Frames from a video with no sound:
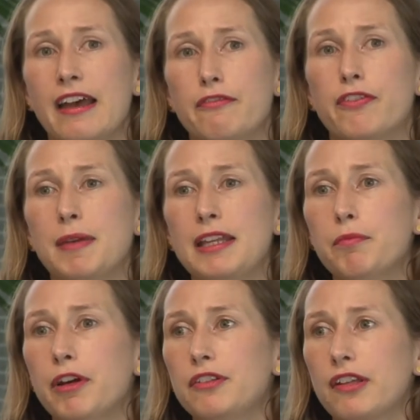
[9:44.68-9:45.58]
for me, the
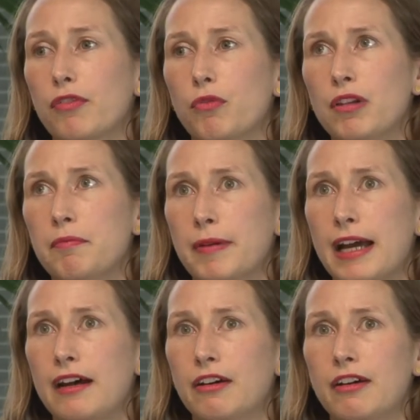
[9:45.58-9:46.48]
project's all
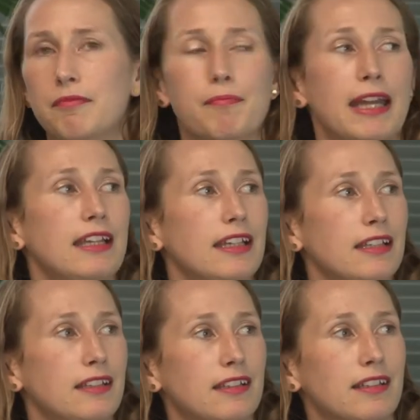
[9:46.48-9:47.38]
about
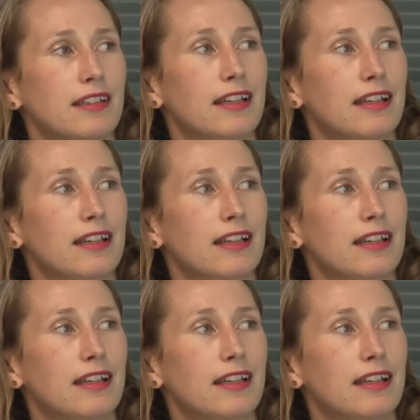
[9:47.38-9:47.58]
making